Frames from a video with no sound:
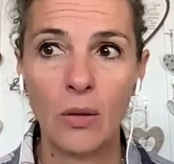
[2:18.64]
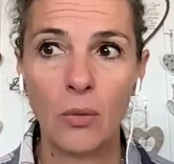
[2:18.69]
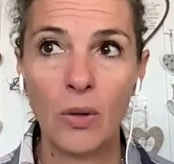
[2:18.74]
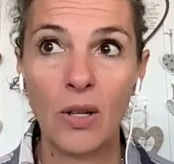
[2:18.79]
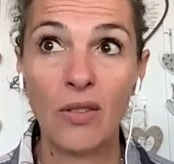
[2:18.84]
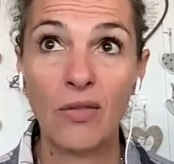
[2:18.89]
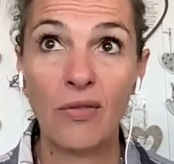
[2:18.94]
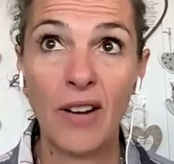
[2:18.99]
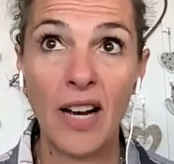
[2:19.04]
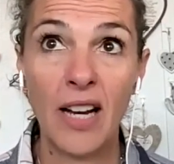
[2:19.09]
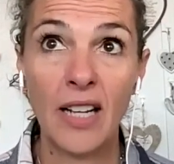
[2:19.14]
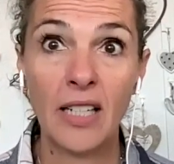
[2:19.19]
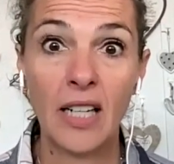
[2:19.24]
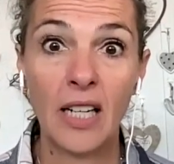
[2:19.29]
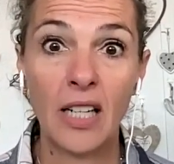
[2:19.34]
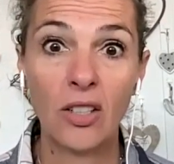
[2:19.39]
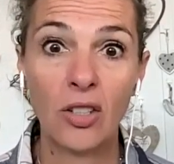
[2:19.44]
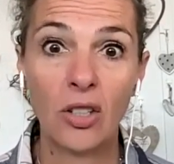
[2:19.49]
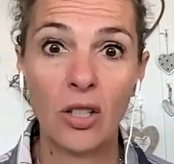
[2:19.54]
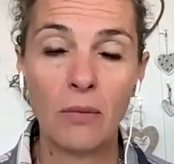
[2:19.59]
We found
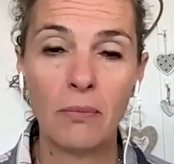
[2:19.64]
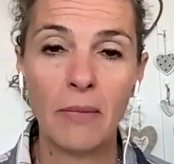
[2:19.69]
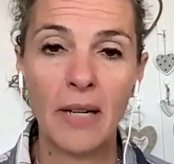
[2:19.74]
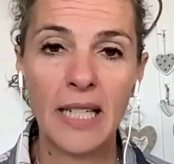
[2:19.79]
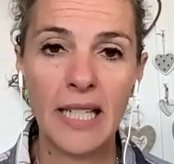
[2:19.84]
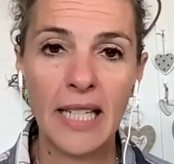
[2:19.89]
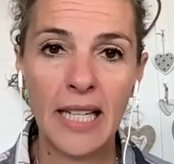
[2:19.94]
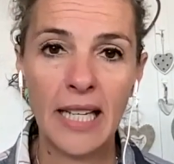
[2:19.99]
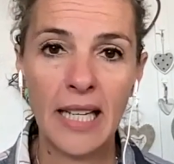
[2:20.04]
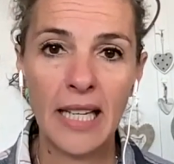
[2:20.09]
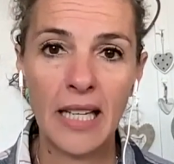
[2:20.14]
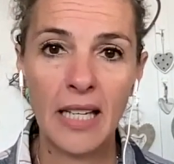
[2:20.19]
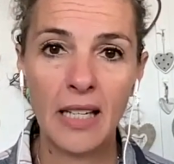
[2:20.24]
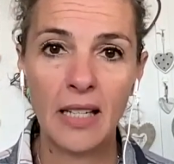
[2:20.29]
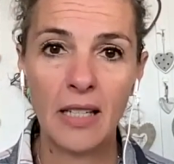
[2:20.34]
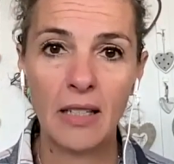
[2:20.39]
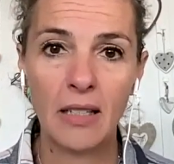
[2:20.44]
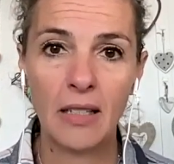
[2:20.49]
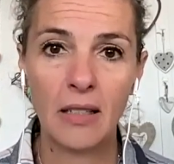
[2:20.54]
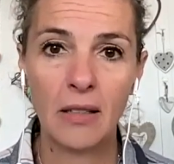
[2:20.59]
out on
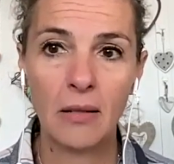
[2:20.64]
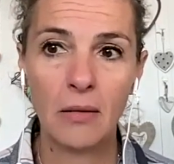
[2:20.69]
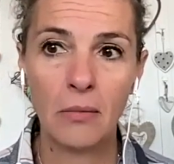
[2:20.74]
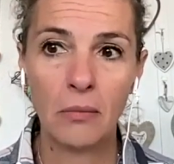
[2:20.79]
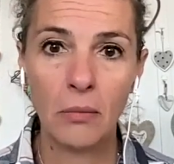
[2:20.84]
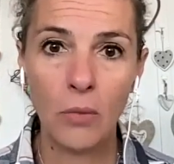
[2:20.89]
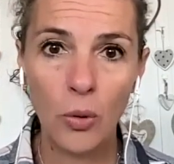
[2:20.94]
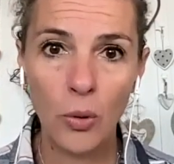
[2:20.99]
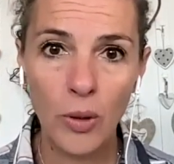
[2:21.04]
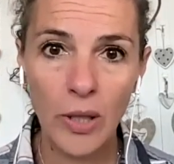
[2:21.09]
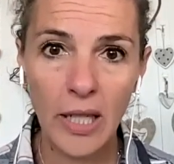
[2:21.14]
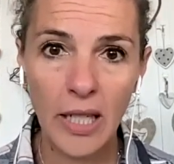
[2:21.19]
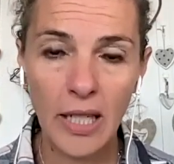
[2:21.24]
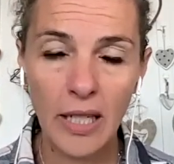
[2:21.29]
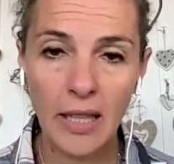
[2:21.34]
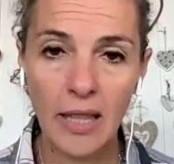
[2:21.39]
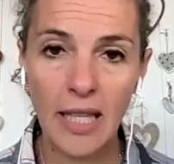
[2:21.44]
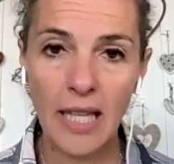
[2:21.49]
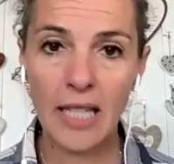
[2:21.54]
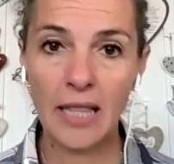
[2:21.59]
Monday
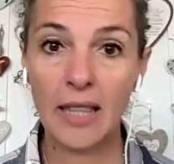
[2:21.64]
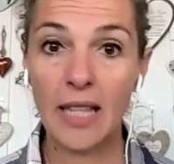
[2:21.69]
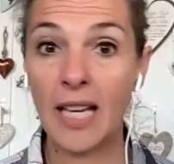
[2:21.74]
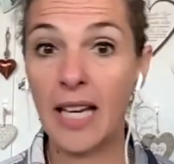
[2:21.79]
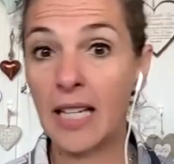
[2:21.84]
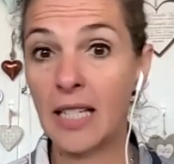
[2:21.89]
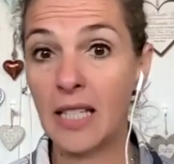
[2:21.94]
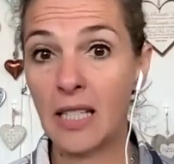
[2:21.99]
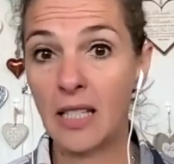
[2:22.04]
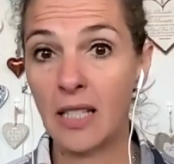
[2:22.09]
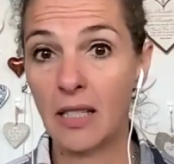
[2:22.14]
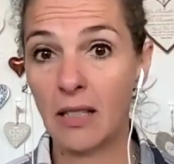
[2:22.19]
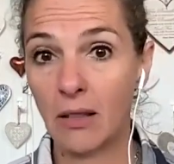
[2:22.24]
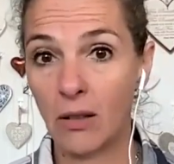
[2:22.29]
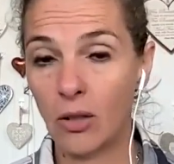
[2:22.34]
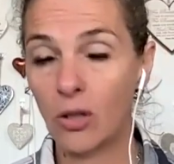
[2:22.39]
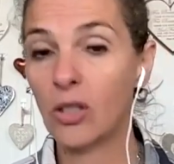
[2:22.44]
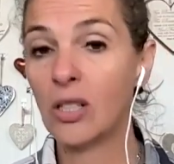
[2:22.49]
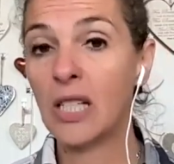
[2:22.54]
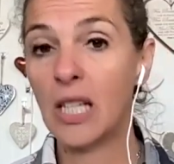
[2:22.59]
morning that
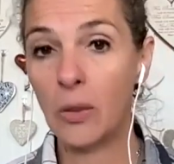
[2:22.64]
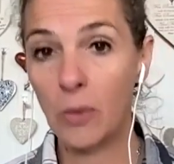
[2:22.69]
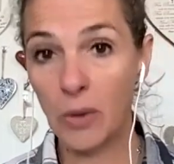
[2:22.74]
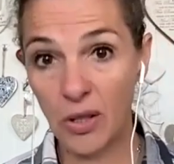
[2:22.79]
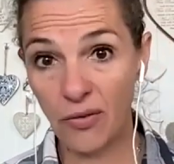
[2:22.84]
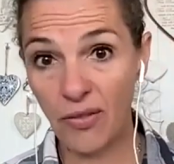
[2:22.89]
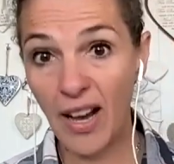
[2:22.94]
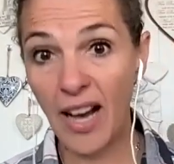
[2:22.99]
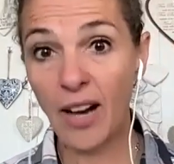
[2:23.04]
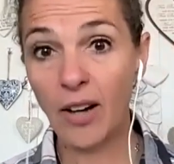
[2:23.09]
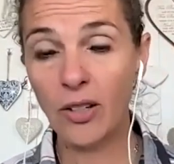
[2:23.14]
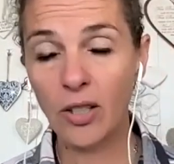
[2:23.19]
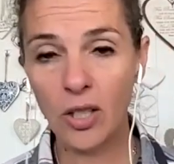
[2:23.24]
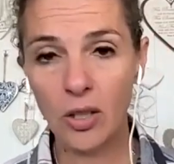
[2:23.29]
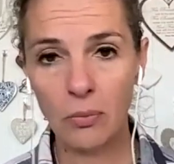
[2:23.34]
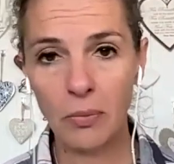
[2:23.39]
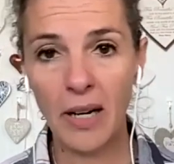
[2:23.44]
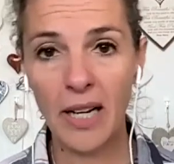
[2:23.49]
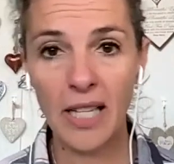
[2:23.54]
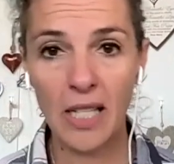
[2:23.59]
because he was
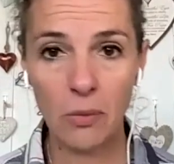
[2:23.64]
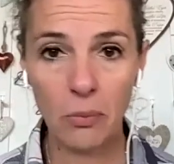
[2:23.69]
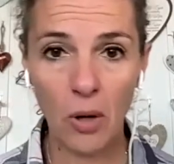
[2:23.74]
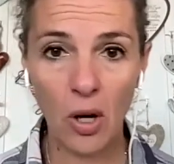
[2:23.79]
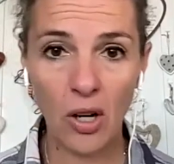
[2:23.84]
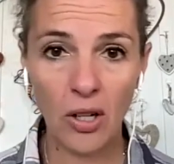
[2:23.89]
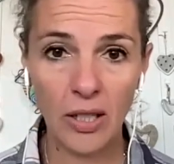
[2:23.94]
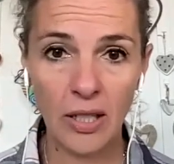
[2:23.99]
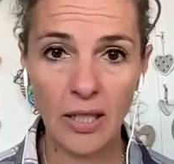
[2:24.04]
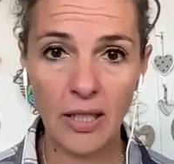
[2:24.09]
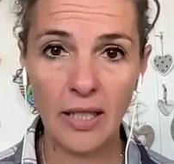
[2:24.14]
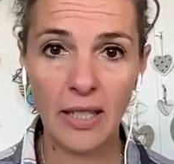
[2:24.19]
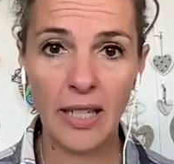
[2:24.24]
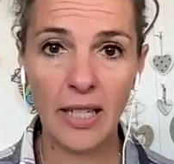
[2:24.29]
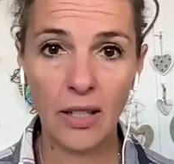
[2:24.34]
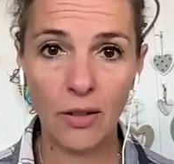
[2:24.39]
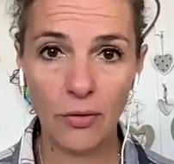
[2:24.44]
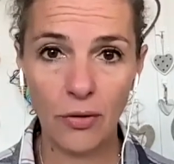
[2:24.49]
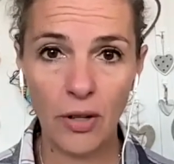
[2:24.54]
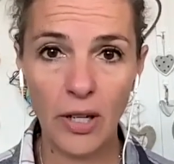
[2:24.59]
found by his partner
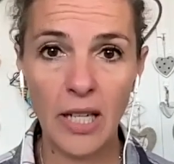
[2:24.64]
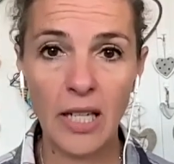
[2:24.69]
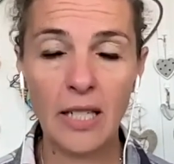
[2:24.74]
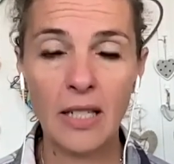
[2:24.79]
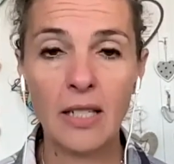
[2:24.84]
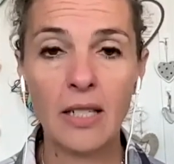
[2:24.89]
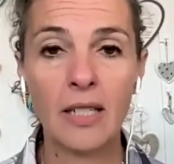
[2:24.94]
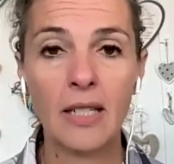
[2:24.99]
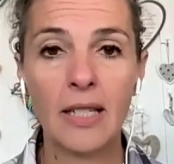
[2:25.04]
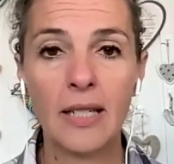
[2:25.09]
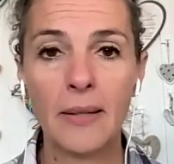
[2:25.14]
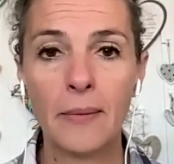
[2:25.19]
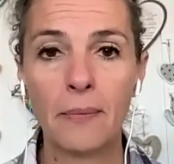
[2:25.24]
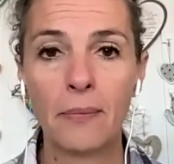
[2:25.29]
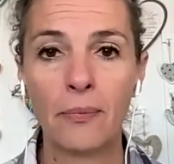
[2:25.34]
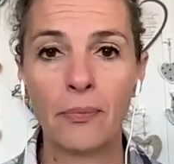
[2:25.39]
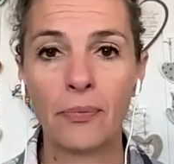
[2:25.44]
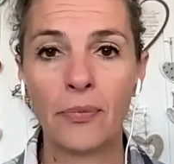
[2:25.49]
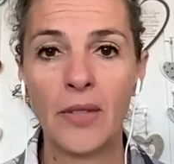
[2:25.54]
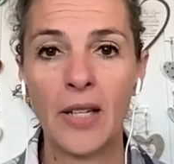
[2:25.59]
and a friend,
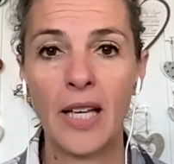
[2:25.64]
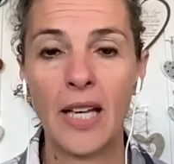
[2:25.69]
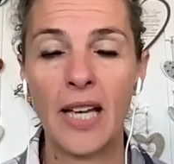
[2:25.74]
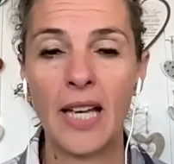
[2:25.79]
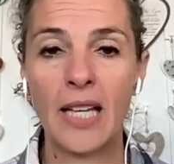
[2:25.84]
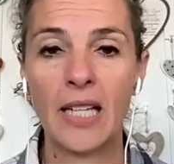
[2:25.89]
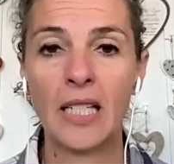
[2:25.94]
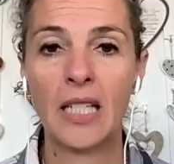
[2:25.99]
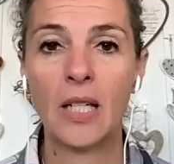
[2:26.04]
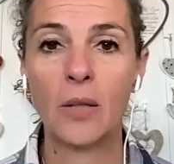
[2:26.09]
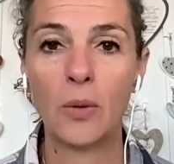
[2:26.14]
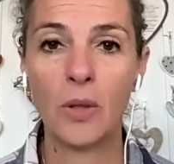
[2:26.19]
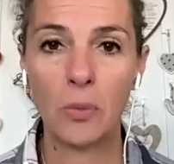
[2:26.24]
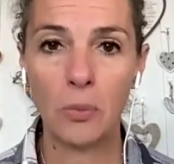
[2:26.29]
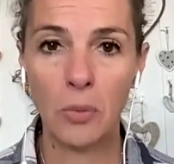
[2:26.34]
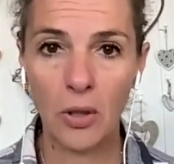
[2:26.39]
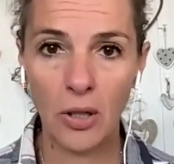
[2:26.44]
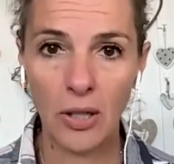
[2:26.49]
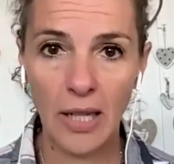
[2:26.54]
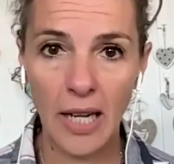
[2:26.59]
and he was
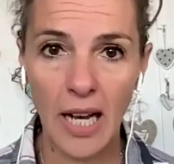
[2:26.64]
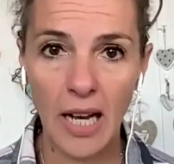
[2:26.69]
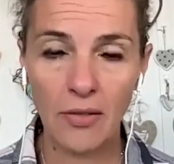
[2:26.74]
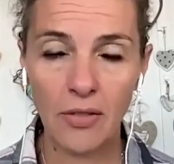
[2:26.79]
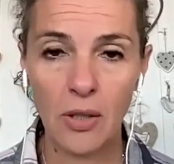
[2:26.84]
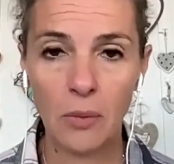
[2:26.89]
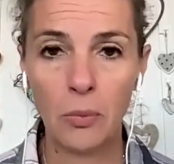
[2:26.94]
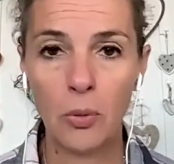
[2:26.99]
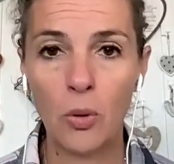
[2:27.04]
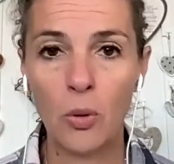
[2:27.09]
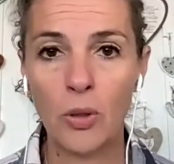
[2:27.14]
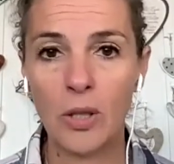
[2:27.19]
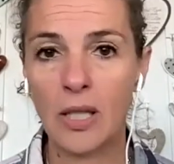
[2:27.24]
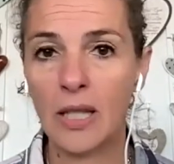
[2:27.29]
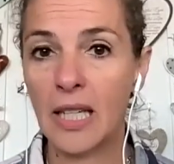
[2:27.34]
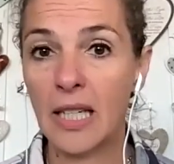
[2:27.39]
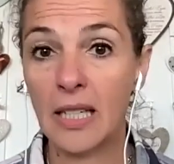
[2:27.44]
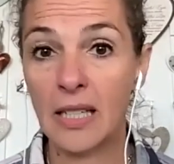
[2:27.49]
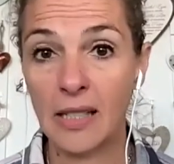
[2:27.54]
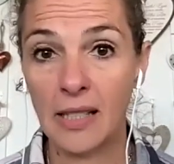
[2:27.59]
put on life support,
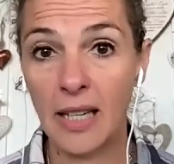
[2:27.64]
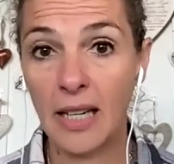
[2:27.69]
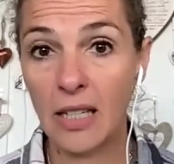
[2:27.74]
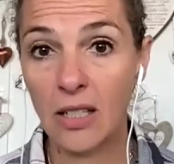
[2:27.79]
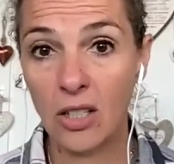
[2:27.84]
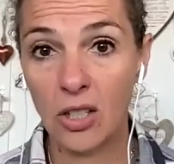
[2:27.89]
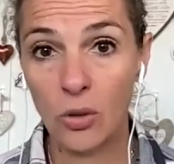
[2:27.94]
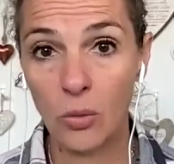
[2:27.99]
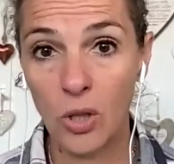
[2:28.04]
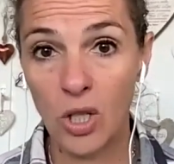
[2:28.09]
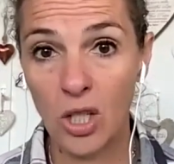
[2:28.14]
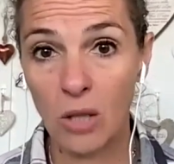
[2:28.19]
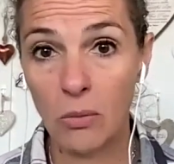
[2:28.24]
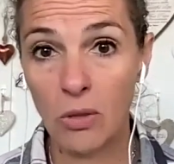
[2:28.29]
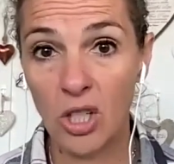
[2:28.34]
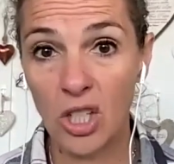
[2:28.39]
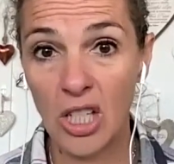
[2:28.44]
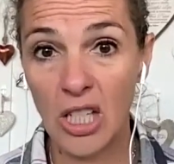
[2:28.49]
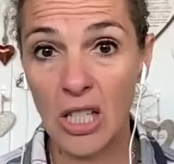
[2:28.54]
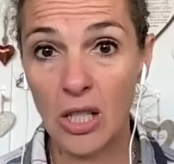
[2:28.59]
and they decided to switch
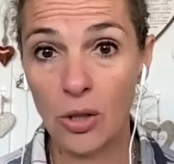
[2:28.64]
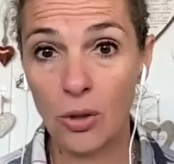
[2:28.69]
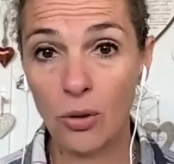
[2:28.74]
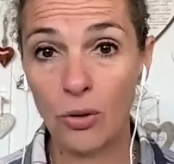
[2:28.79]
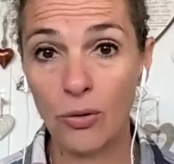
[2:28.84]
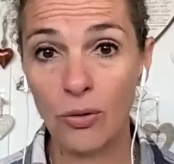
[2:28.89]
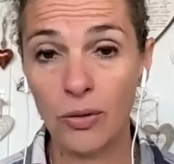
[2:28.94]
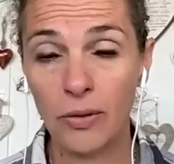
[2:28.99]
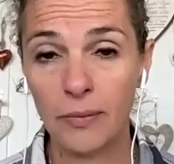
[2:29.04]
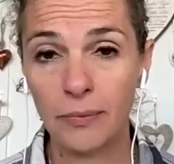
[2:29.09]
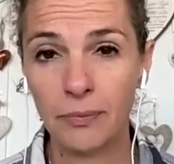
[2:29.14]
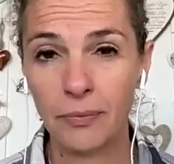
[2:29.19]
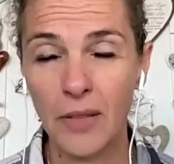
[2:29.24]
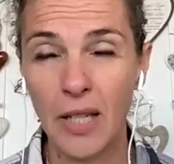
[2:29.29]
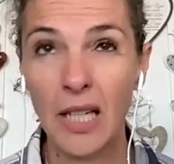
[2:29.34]
the machines off.